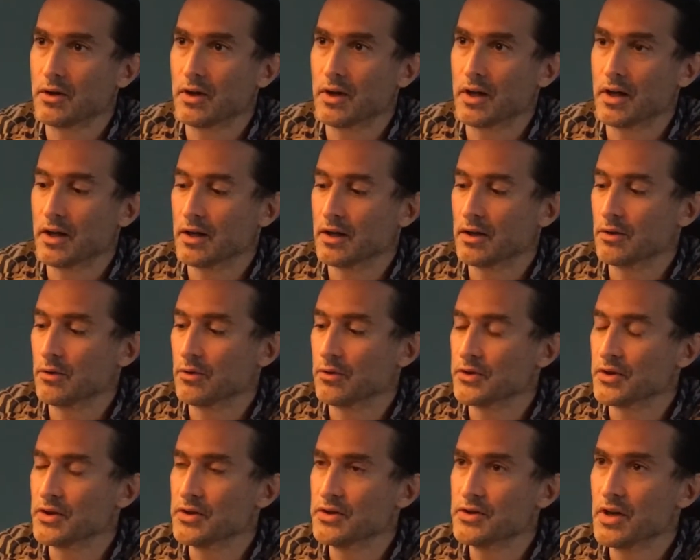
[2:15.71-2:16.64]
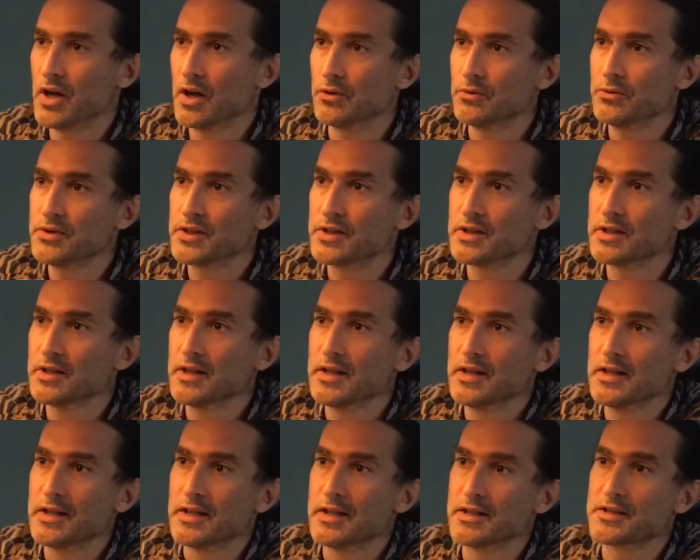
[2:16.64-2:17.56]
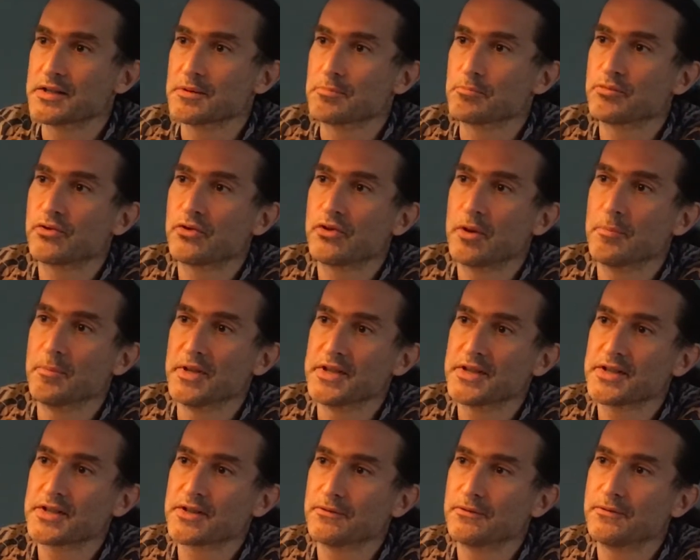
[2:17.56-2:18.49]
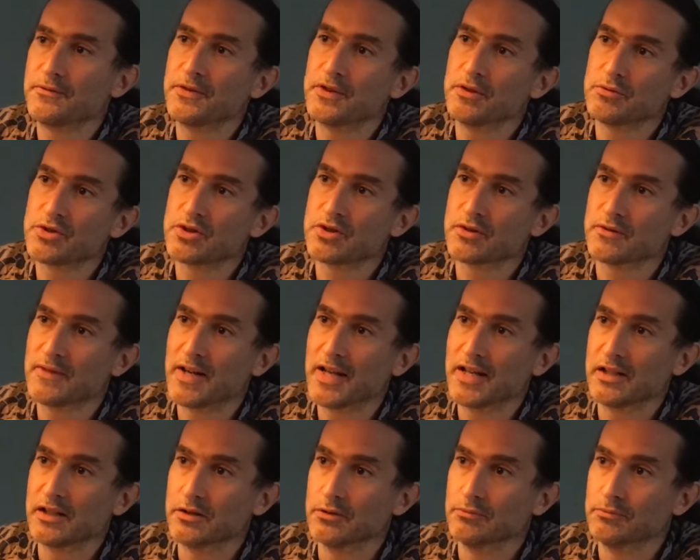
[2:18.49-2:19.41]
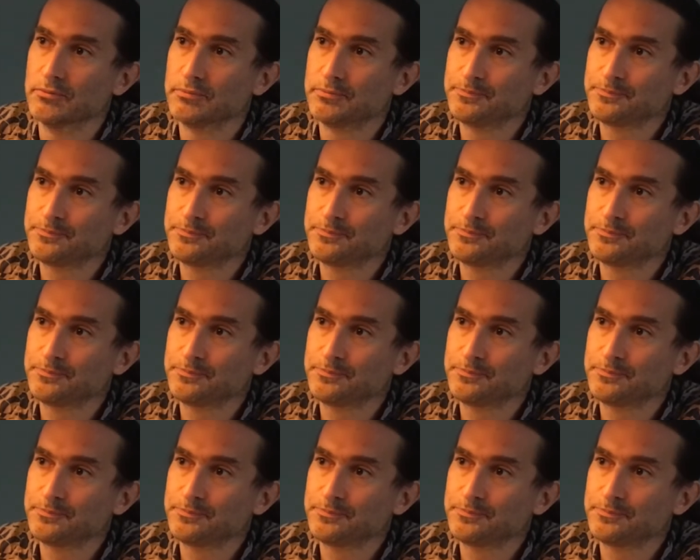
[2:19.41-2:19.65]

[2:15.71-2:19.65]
or the note is a promise of future value.